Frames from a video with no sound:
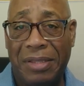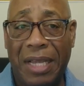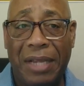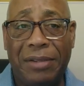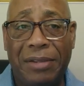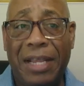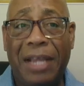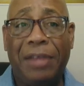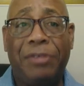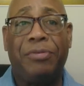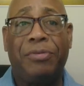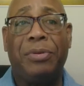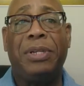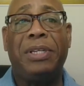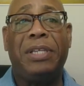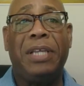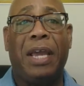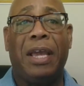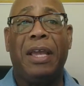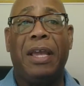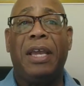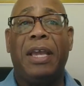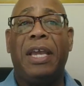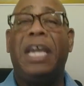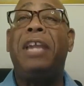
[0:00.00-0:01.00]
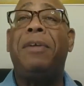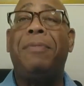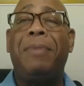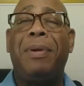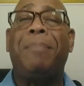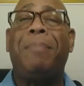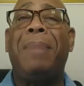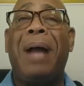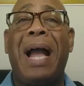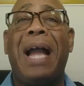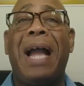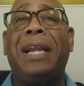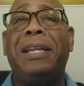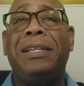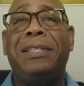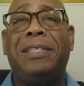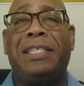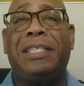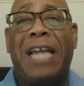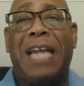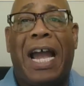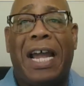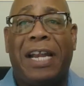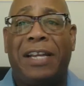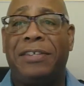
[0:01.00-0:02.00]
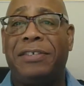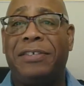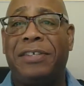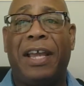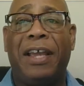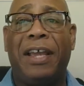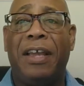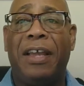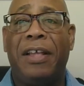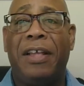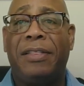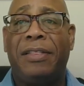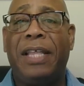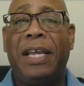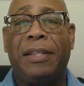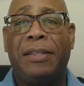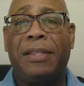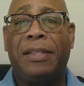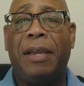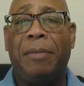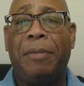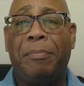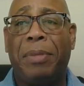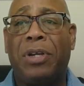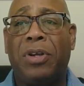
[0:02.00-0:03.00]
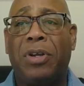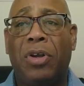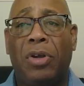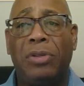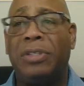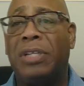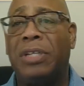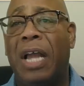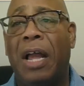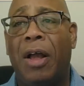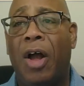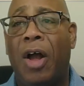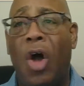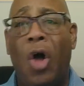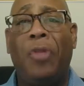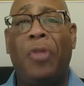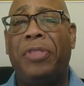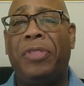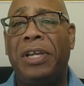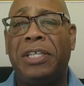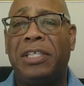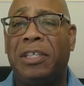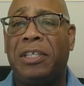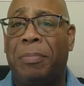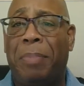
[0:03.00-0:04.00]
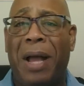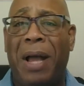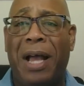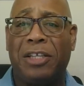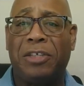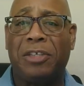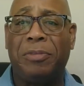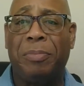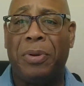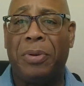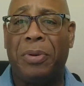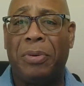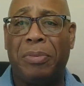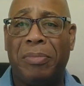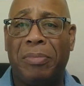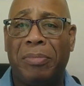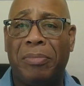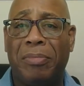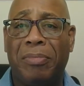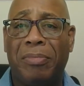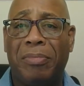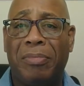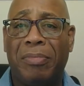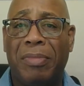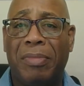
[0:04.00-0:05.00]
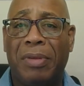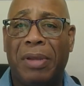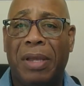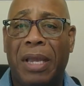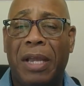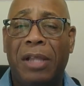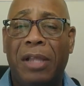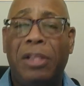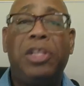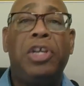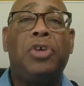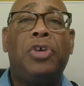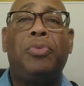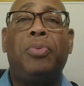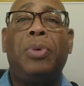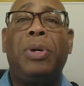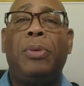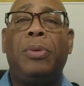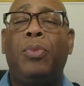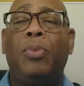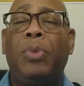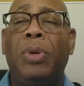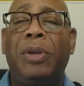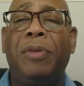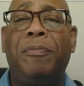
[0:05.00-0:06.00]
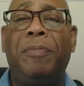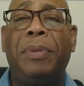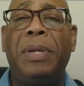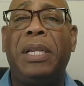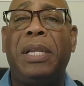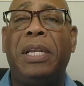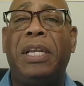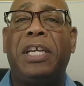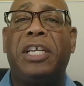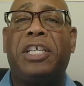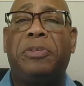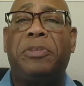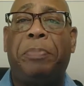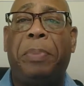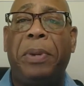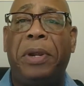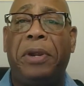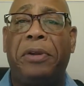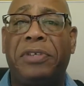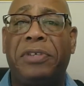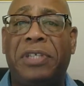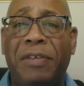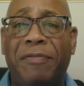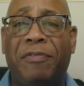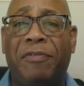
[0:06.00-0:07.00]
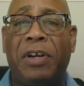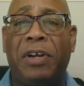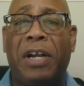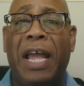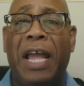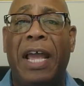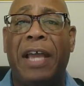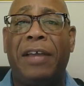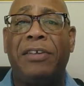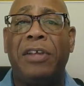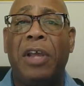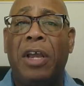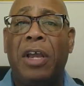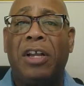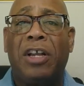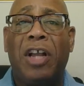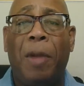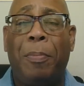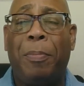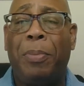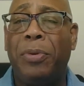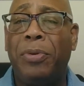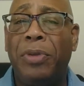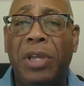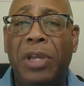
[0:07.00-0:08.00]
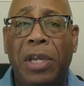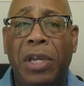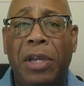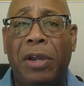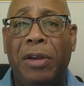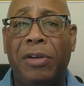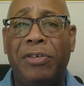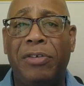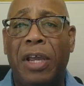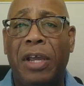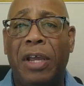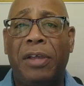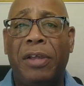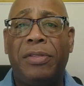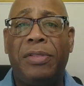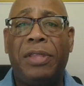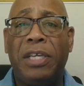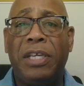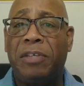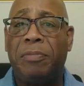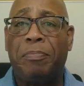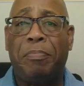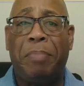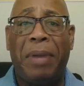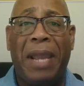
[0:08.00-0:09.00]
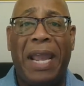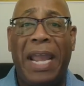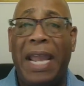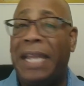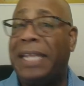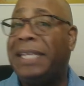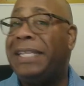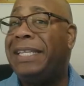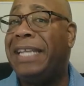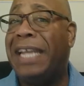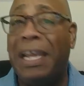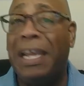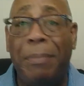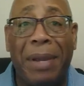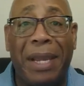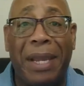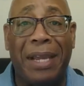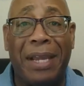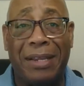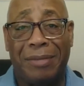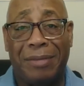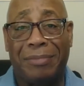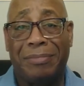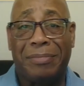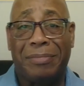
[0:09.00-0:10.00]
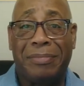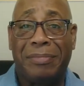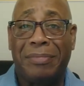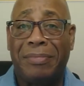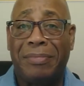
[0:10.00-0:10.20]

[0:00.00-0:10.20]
That's what he said. He reminds Titus that because of God, all things are possible. Look what we've been experiencing for the last couple of years, this pandemic.